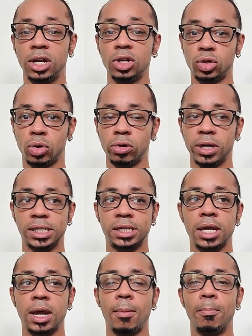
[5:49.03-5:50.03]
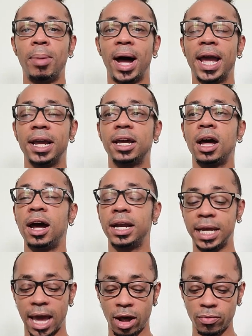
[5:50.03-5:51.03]
Taurus, by
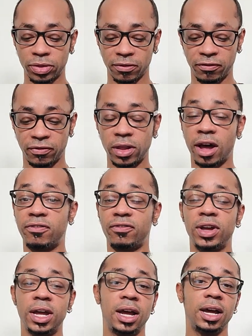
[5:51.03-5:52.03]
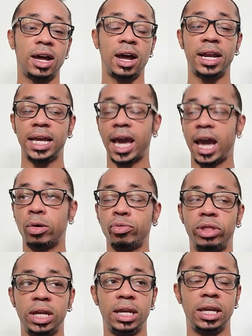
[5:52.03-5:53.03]
cutting out the fluff, cutting
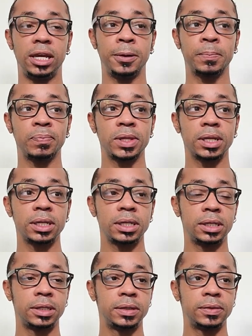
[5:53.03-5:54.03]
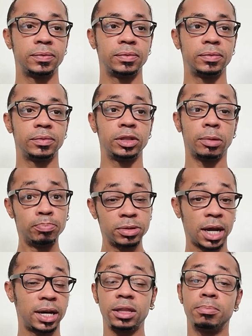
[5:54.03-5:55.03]
out the
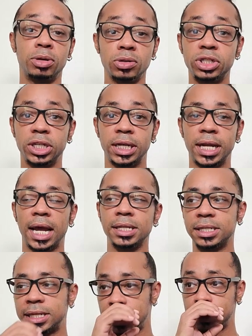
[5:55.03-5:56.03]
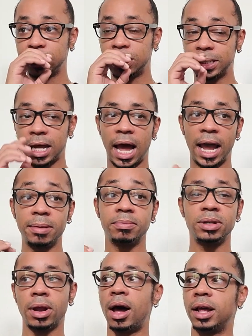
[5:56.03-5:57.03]
bullshit and saying, look, I
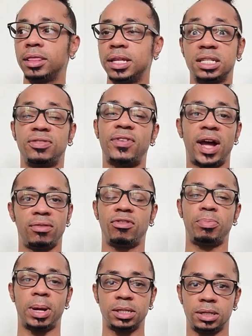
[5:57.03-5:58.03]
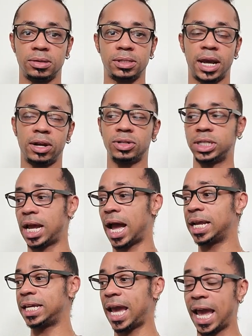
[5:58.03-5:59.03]
am not this Five of Pentacles energy.
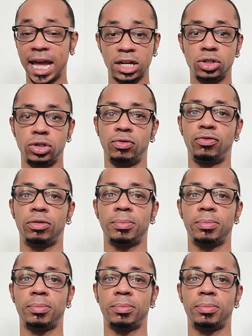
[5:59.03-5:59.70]
I can do for